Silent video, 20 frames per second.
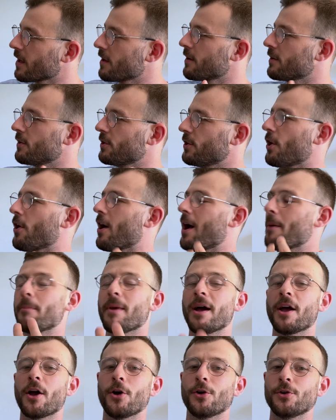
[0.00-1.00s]
I'm
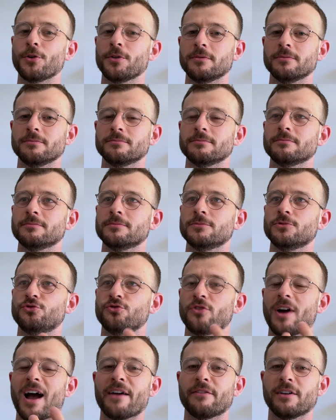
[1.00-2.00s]
my own
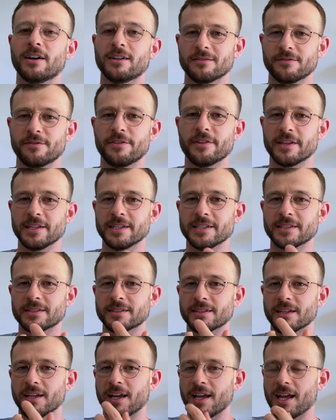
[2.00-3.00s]
driver for this.
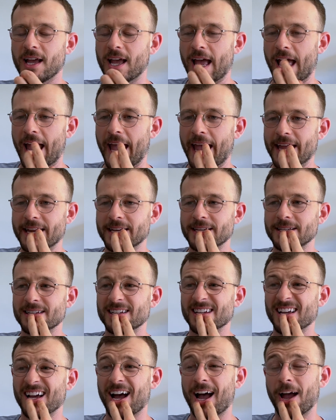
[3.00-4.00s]
And
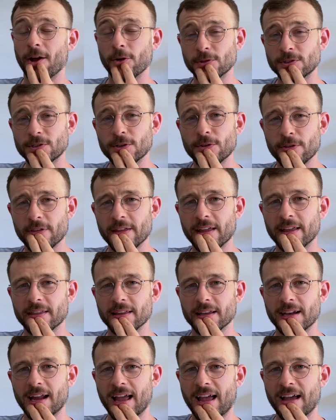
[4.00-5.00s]
I also think
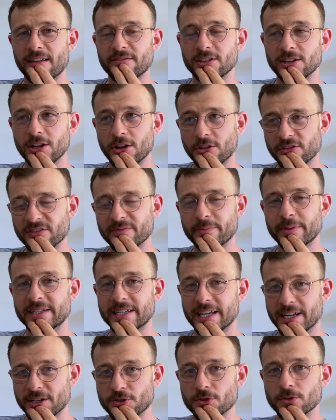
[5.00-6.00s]
that I have a lot of
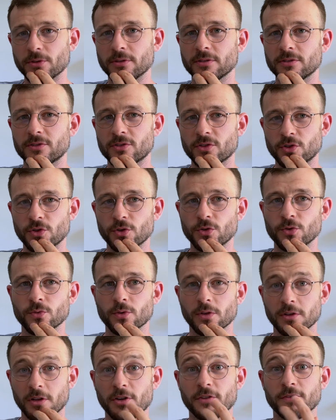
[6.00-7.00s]
potential to do a
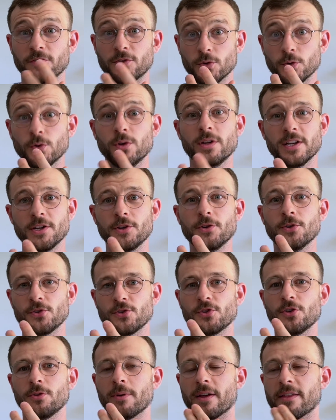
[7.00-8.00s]
lot of good in
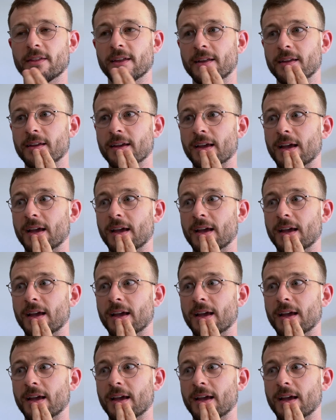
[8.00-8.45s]
YouTube. I think